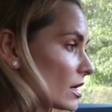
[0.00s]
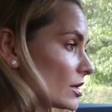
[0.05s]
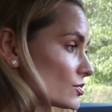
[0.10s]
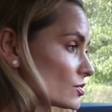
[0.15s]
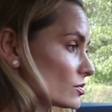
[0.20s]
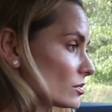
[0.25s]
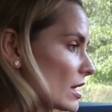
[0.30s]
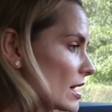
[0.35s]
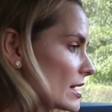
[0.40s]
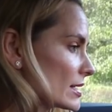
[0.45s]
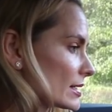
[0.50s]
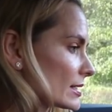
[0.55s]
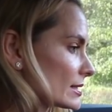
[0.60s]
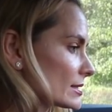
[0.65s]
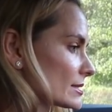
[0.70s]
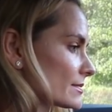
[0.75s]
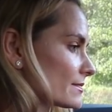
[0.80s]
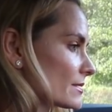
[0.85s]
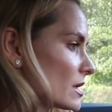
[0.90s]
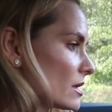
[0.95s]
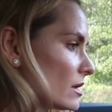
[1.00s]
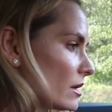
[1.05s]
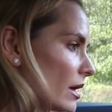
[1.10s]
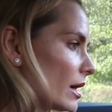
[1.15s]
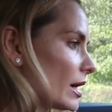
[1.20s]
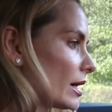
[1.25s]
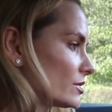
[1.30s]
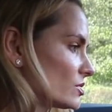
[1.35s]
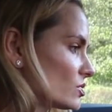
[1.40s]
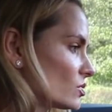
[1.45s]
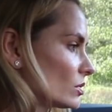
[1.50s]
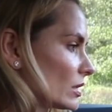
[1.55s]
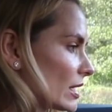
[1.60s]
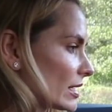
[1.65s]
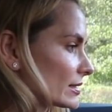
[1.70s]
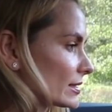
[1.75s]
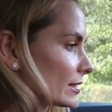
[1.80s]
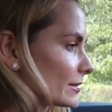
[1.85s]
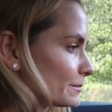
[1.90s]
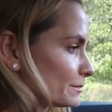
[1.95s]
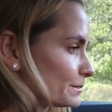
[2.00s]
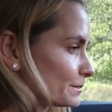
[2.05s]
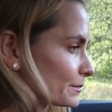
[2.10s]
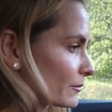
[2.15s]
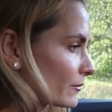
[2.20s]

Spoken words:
I do like it. I do like the